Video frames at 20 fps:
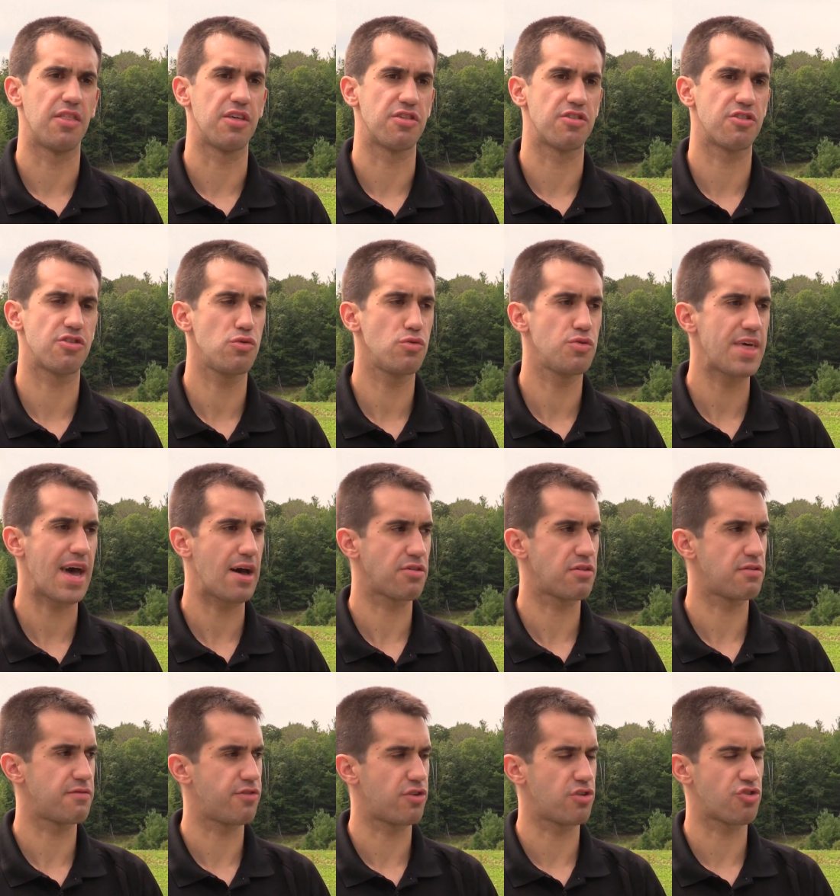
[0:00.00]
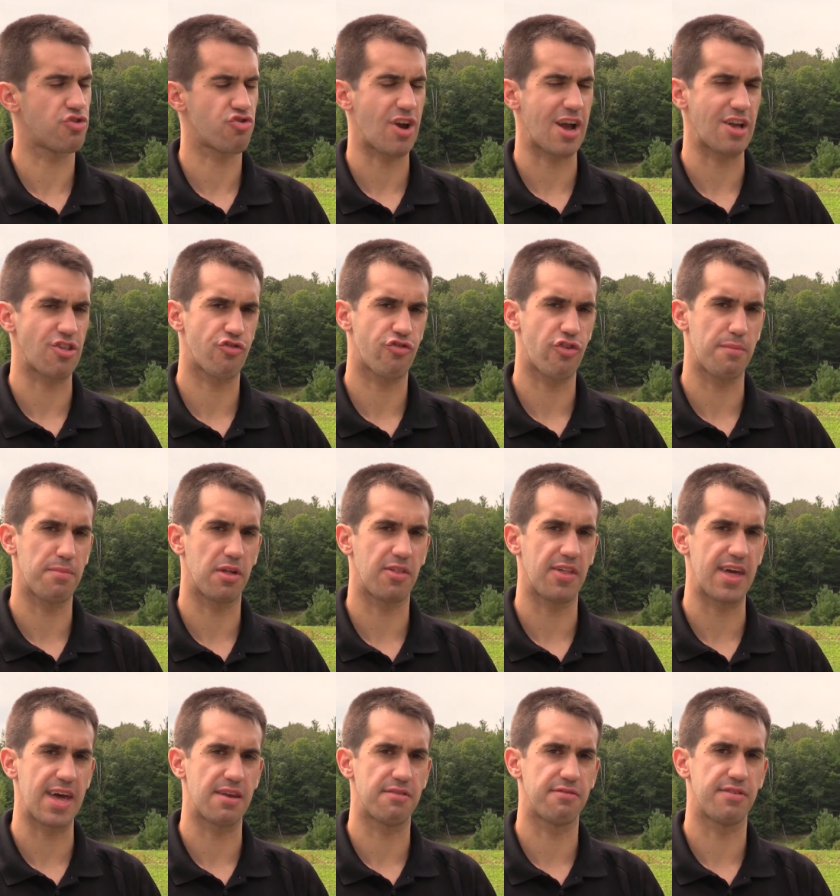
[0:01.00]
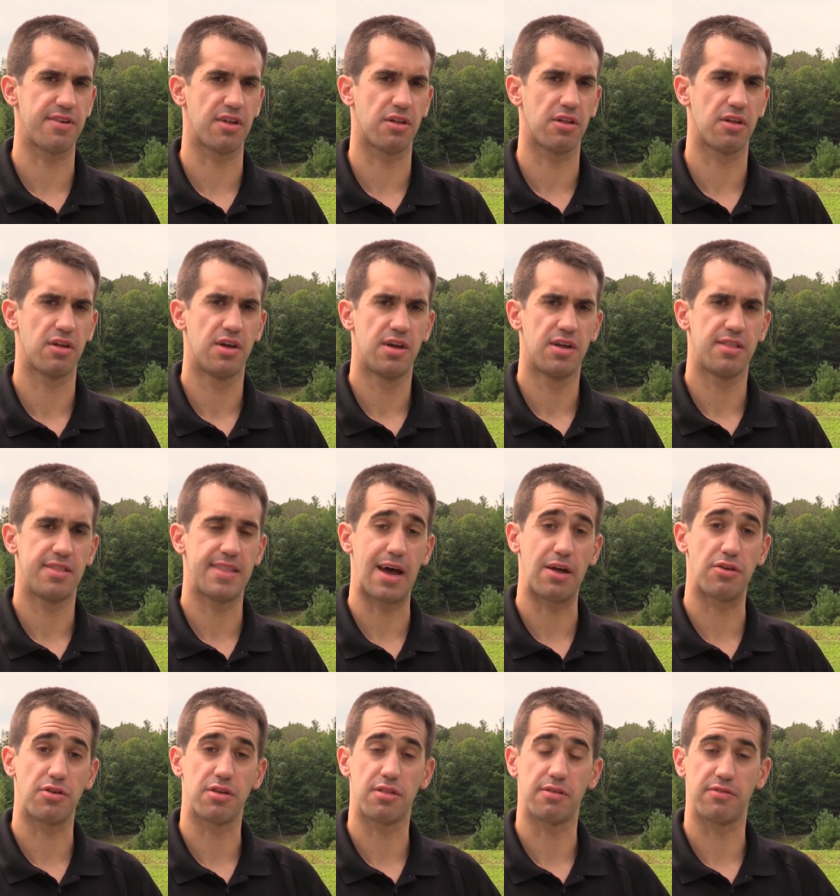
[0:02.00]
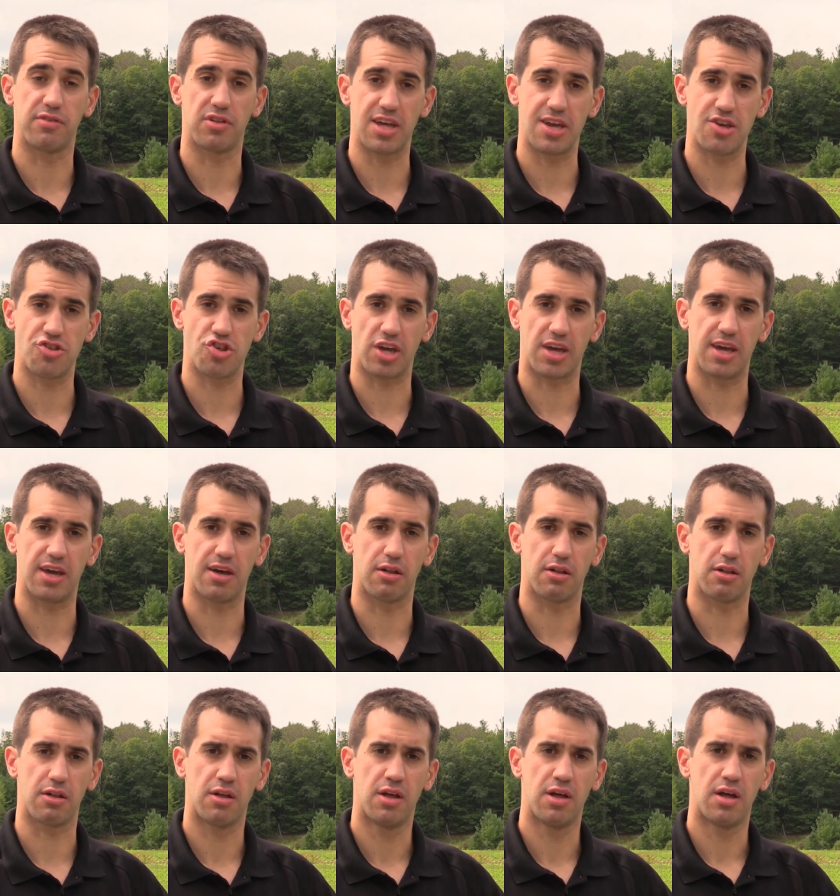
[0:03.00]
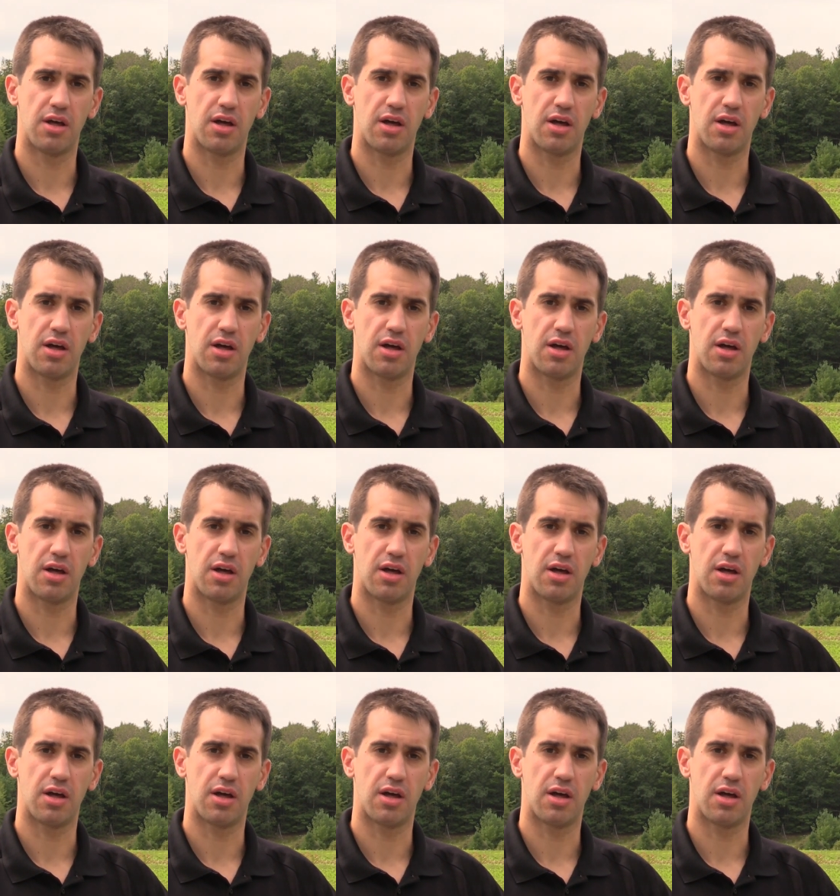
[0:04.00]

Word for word: this 2,000 foot stretch from the landfill down to the Valatie Kill